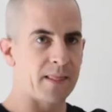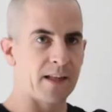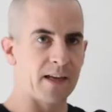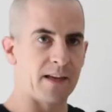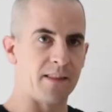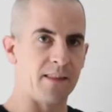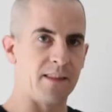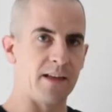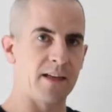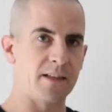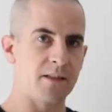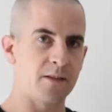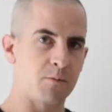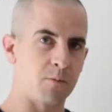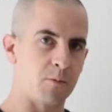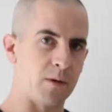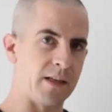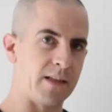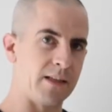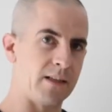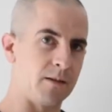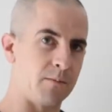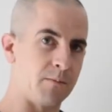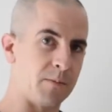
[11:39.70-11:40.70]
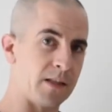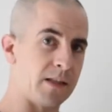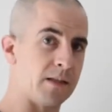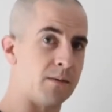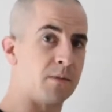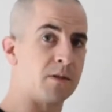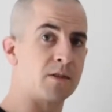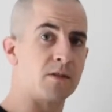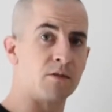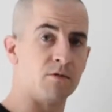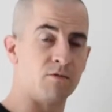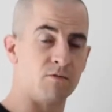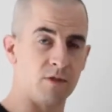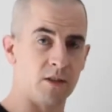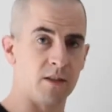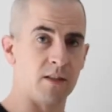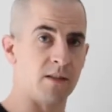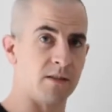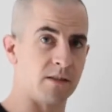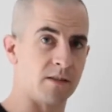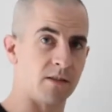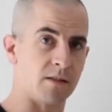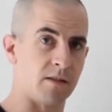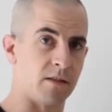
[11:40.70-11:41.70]
And that's when you'll be able to run
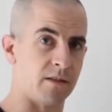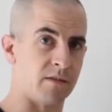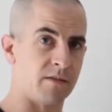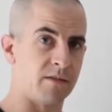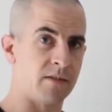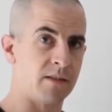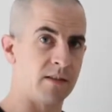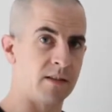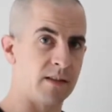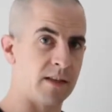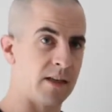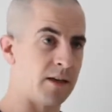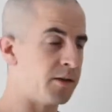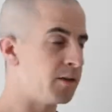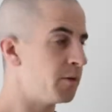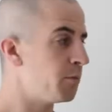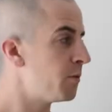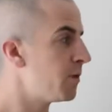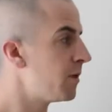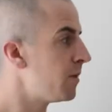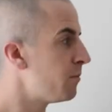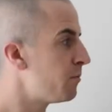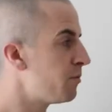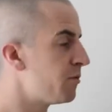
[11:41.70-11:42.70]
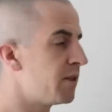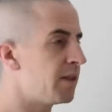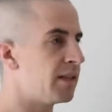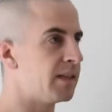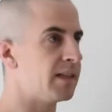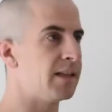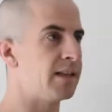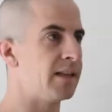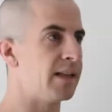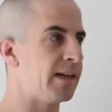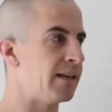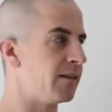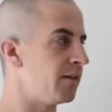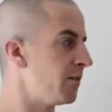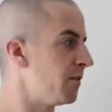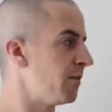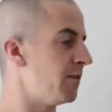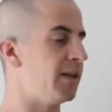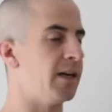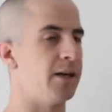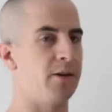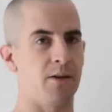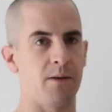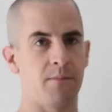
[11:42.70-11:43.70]
and stuff. Now you wouldn't bring it in like, oh,
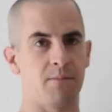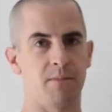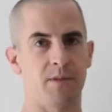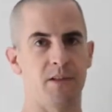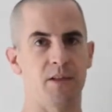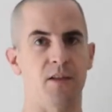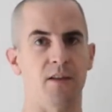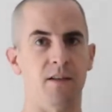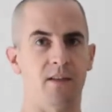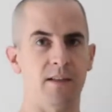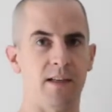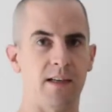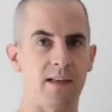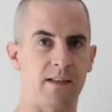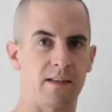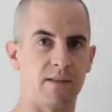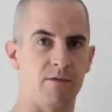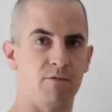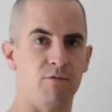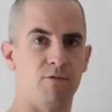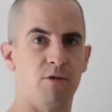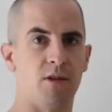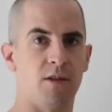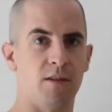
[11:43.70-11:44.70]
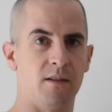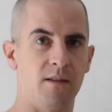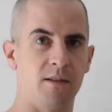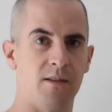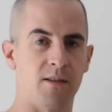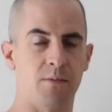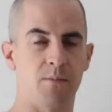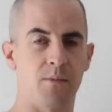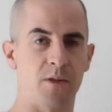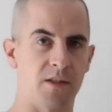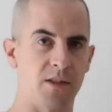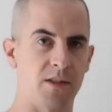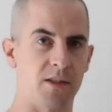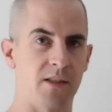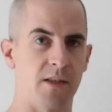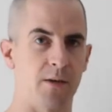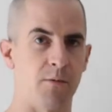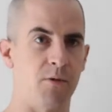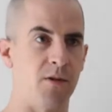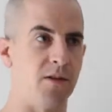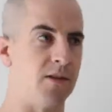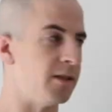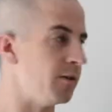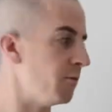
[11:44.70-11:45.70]
now I'm done, I can run as much as I
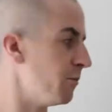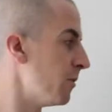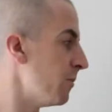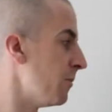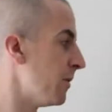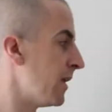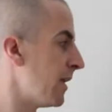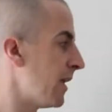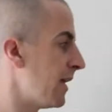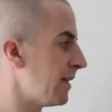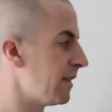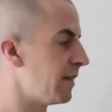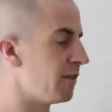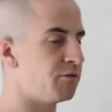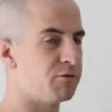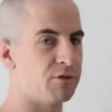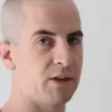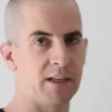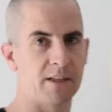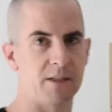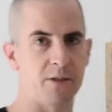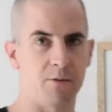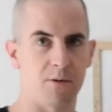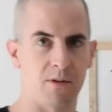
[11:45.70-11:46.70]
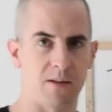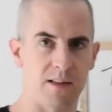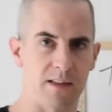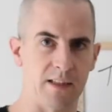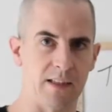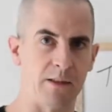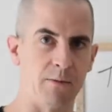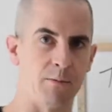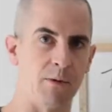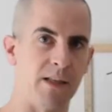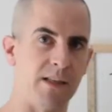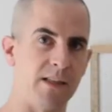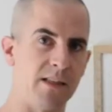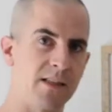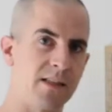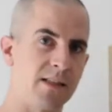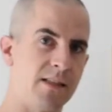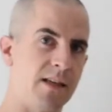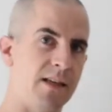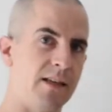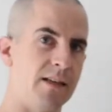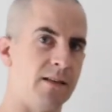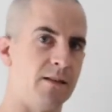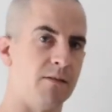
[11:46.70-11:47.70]
want. It would be like a gradual thing where you
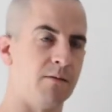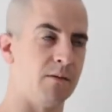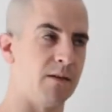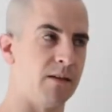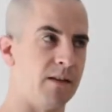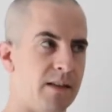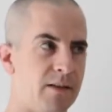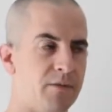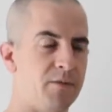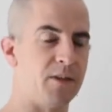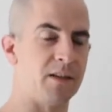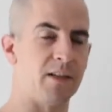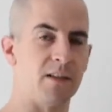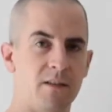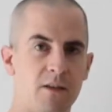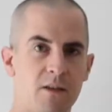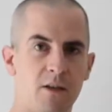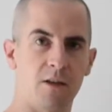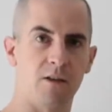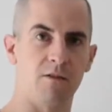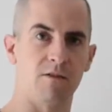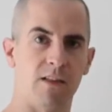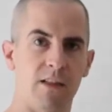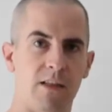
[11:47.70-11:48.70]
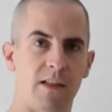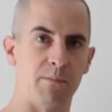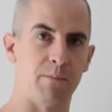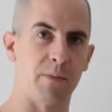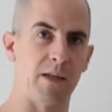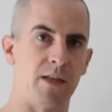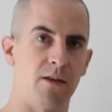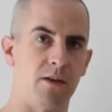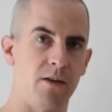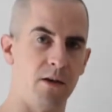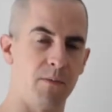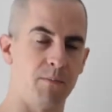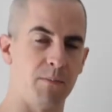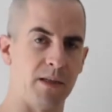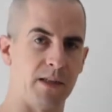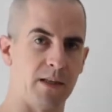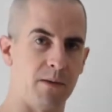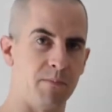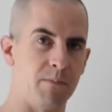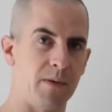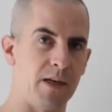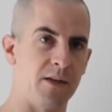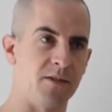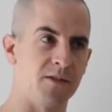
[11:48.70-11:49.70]
start, if you can tolerate a bit of hopping
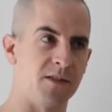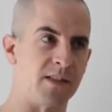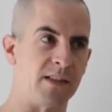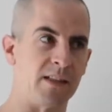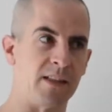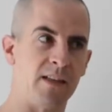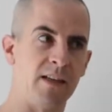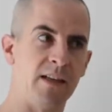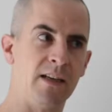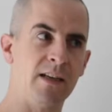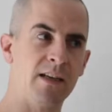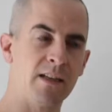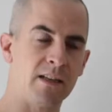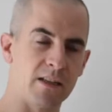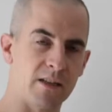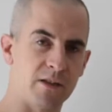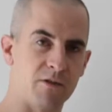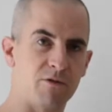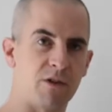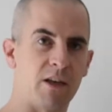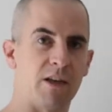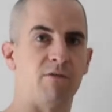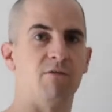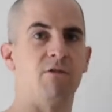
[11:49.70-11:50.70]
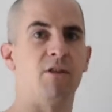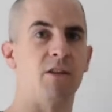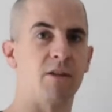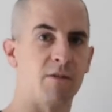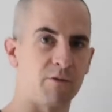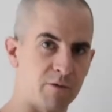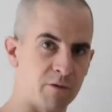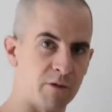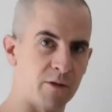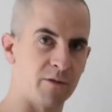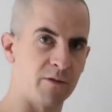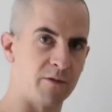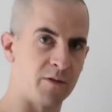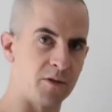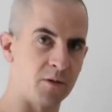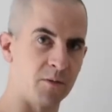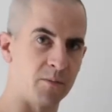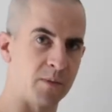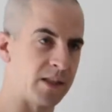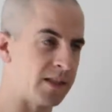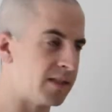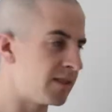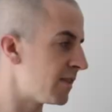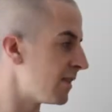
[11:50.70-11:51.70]
and bouncing, you try running for a few
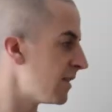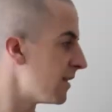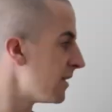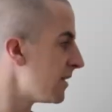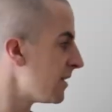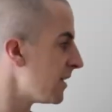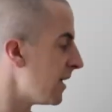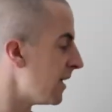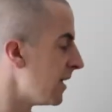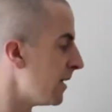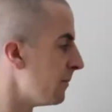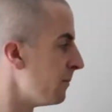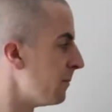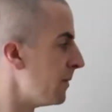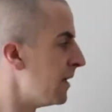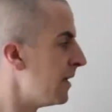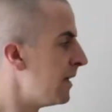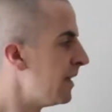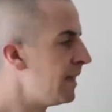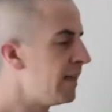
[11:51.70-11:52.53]
minutes at a time,